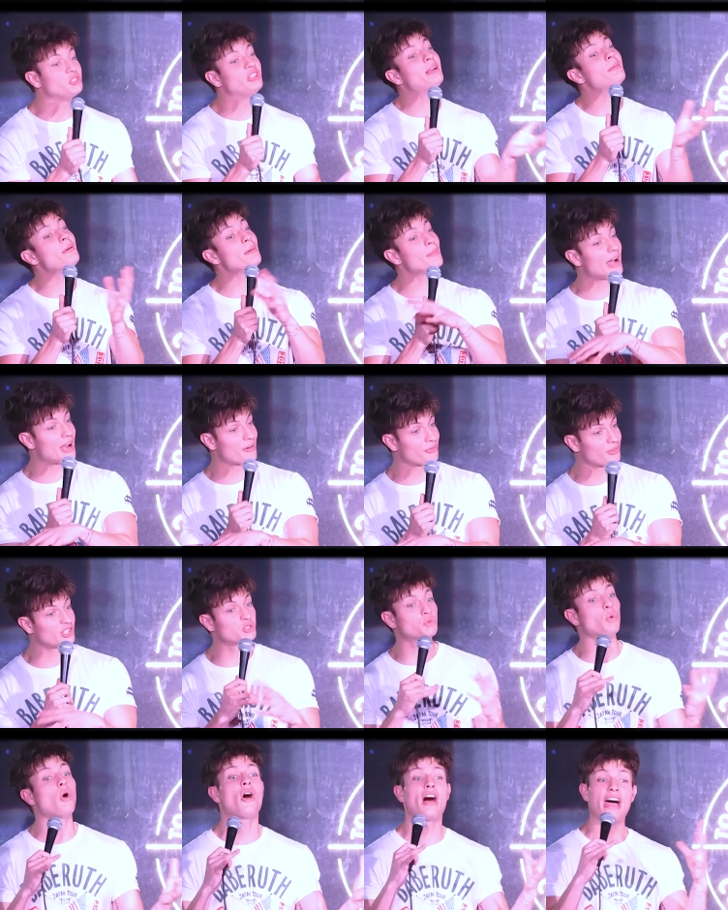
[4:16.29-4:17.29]
you need to meet my
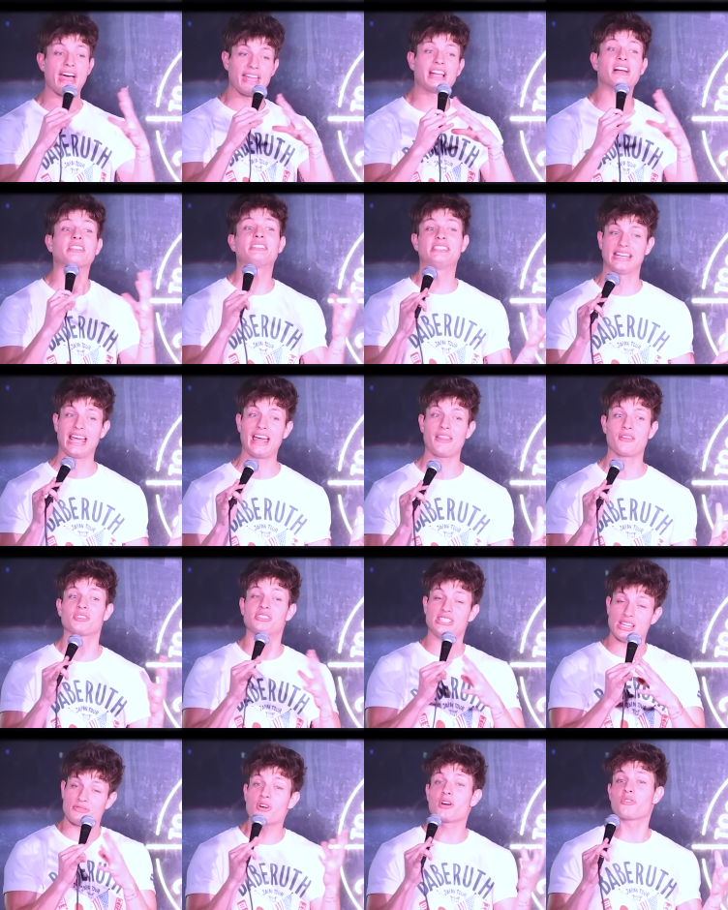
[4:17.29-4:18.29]
friends. We'll all hang out together,
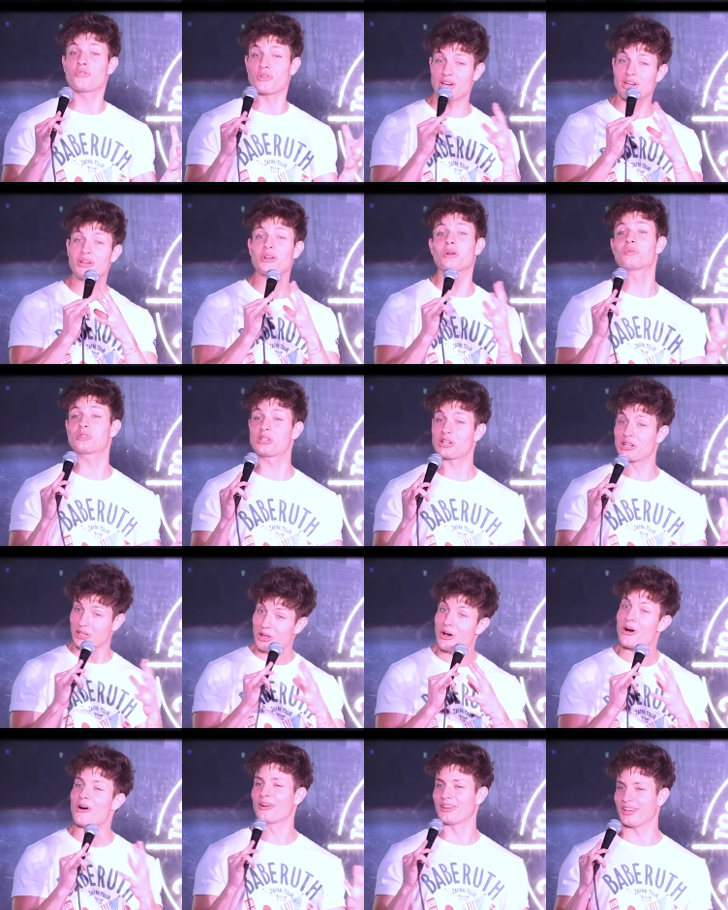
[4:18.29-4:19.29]
see if our friend groups get
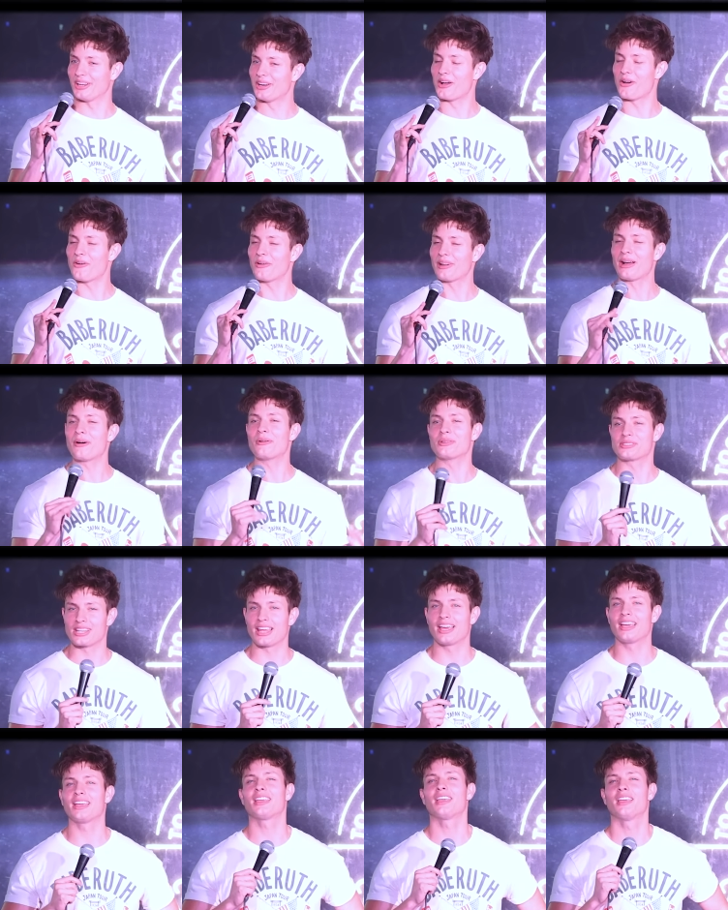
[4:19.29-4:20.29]
along, you know? And I was
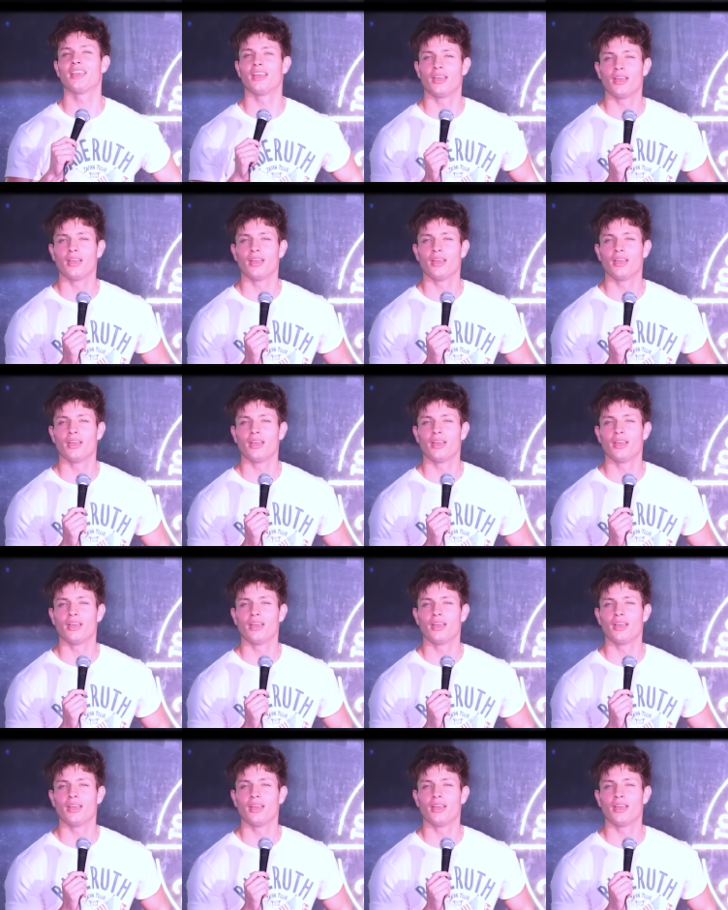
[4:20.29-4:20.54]
like,